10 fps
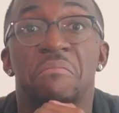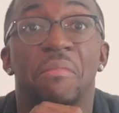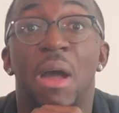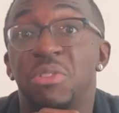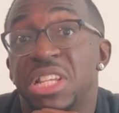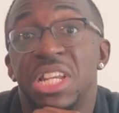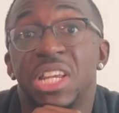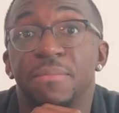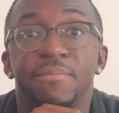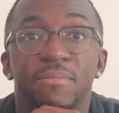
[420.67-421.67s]
And I
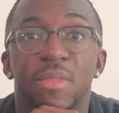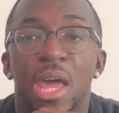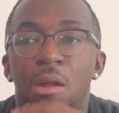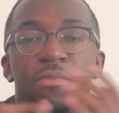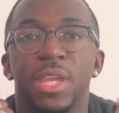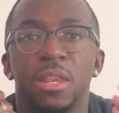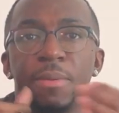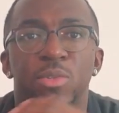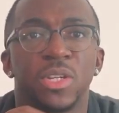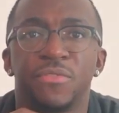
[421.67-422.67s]
don't think
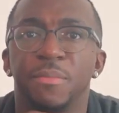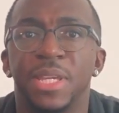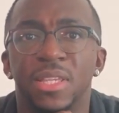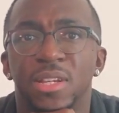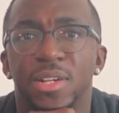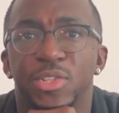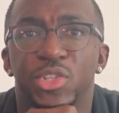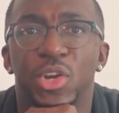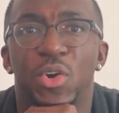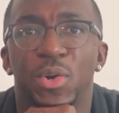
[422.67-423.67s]
anybody was looking for me either.
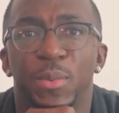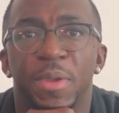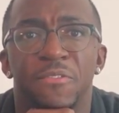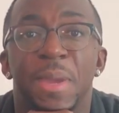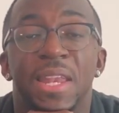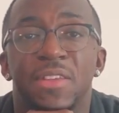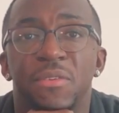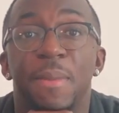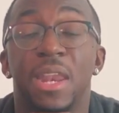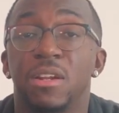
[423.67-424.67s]
So it made it
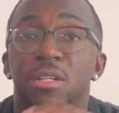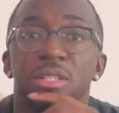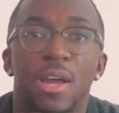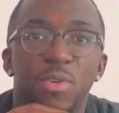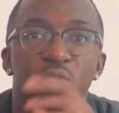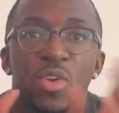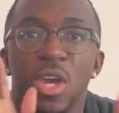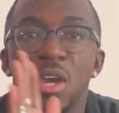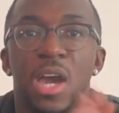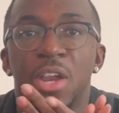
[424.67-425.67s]
even better because I
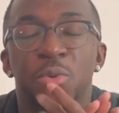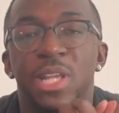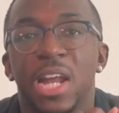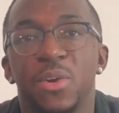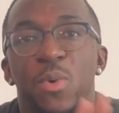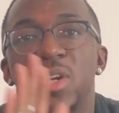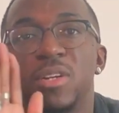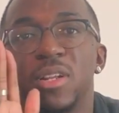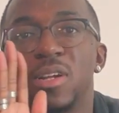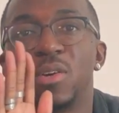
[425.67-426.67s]
knew exactly what
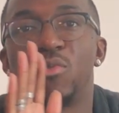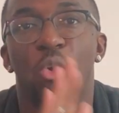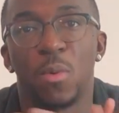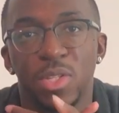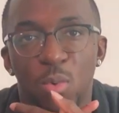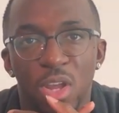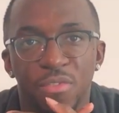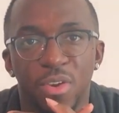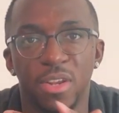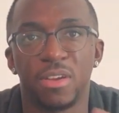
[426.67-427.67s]
road I wanted to walk in
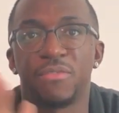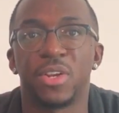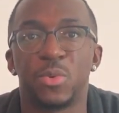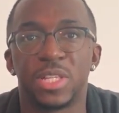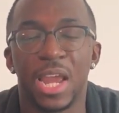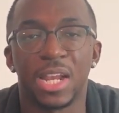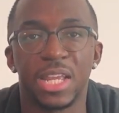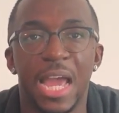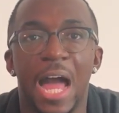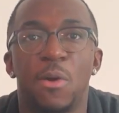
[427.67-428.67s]
front of. I knew
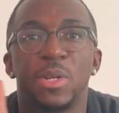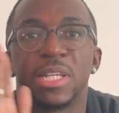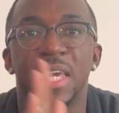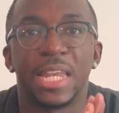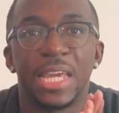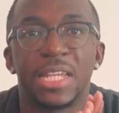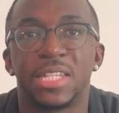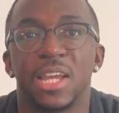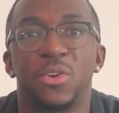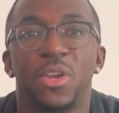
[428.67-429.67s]
exactly how I wanted to get
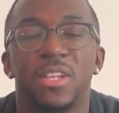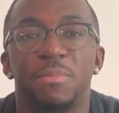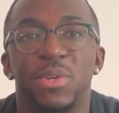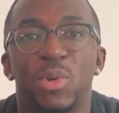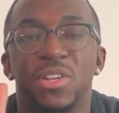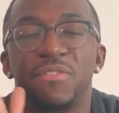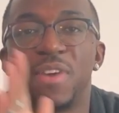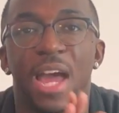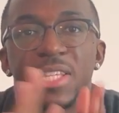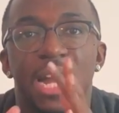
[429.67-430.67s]
hit. I knew it had to be one of the
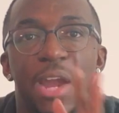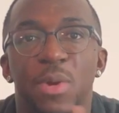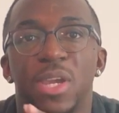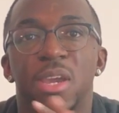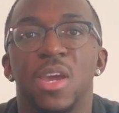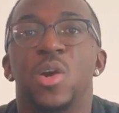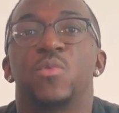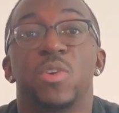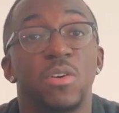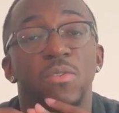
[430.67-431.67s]
fast highway
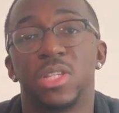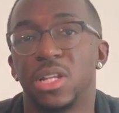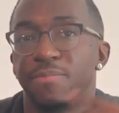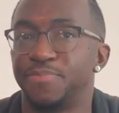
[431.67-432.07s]
roads and